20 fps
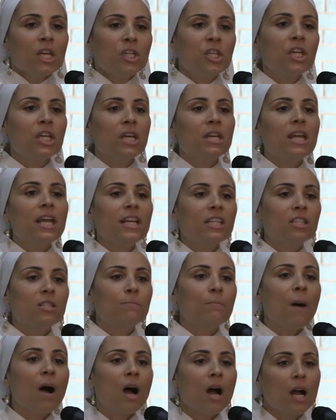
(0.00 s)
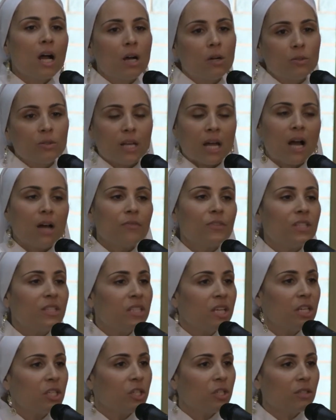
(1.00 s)
she can expound on the
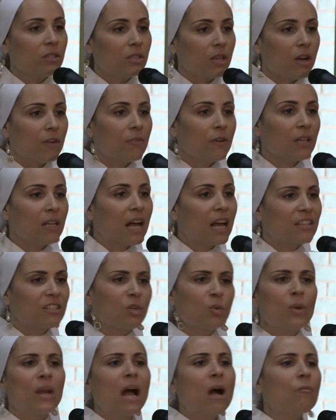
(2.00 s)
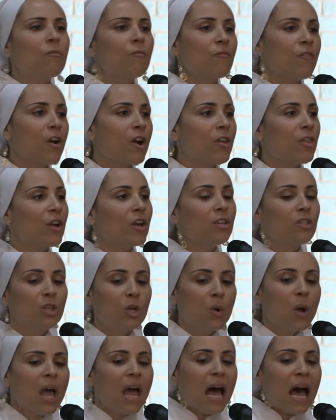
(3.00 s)
teachings of Allah. So without further
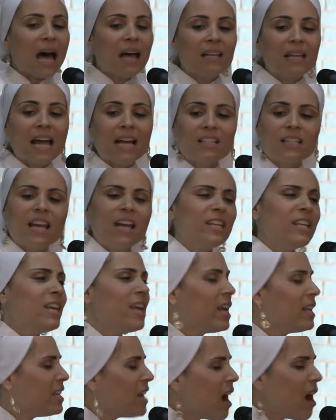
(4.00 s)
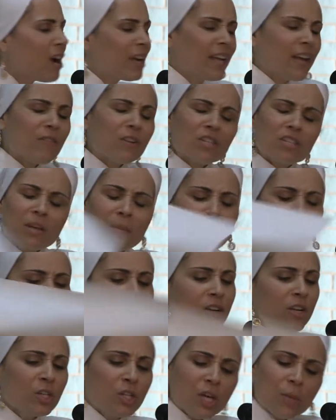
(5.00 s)
ado, I'd like, and y'all give us some
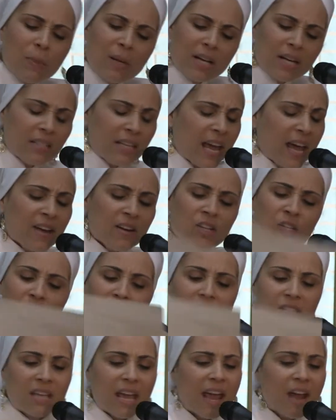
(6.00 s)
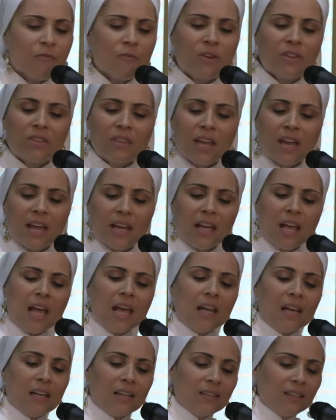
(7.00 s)
energy, because energy is everything.
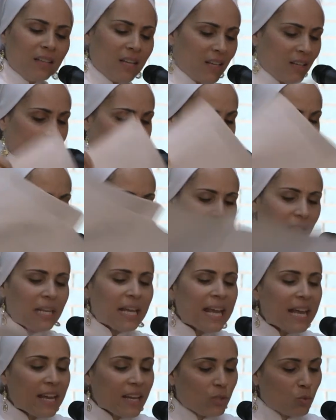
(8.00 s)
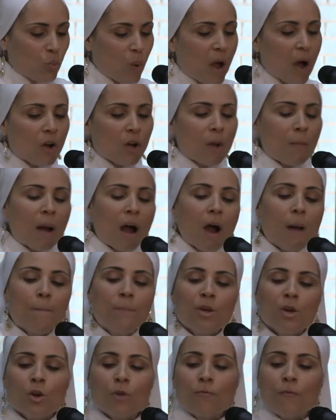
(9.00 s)
Please welcome our
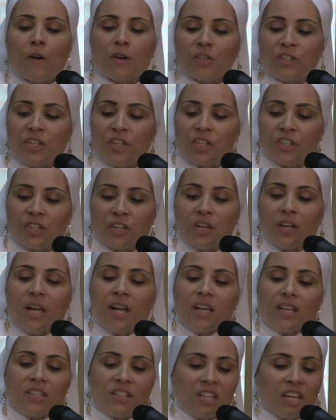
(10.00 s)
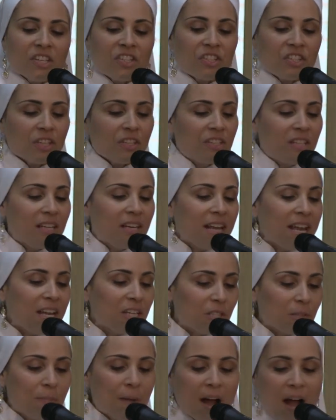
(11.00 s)
beautiful sister, Sister
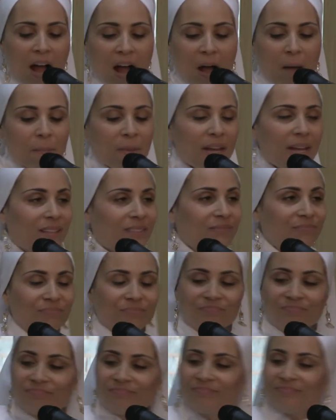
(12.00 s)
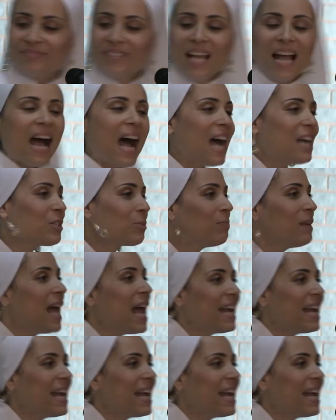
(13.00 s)
Denise Muhammad. Assalamu